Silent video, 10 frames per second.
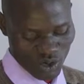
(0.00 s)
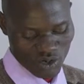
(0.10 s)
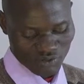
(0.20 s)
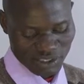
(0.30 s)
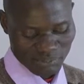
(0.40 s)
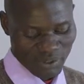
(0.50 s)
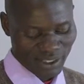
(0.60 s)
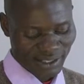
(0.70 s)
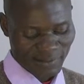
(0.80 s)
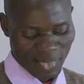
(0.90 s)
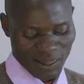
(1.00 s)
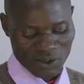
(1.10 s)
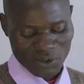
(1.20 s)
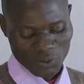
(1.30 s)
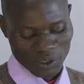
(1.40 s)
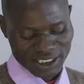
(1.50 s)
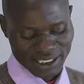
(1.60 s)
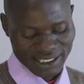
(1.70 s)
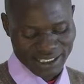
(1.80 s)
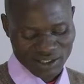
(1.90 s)
of the polar, where
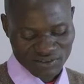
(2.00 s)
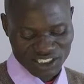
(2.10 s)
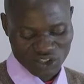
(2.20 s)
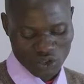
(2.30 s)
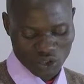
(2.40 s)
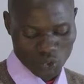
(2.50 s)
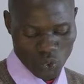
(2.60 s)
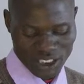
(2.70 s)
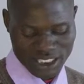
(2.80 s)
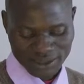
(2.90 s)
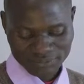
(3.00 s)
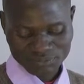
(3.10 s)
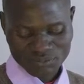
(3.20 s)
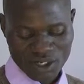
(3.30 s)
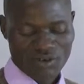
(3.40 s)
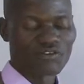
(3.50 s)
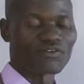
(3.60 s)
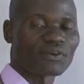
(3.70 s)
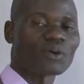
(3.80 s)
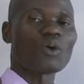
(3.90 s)
the layer of the cold water
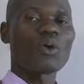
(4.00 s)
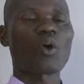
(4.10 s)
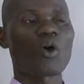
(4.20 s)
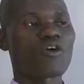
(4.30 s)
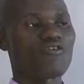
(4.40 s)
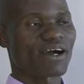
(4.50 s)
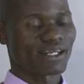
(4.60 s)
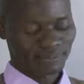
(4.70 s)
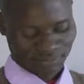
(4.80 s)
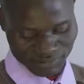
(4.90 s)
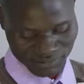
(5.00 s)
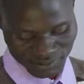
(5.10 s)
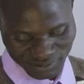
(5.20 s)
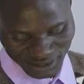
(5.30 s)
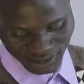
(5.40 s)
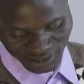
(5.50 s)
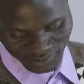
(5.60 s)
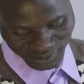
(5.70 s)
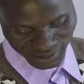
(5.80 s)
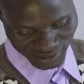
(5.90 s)
flow over
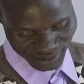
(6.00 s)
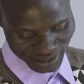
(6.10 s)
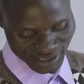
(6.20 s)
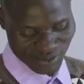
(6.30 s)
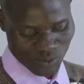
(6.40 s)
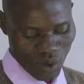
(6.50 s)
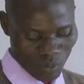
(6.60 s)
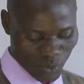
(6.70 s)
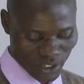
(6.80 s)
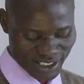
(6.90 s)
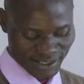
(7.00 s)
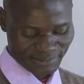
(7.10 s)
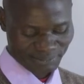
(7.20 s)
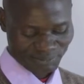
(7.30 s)
the warm water.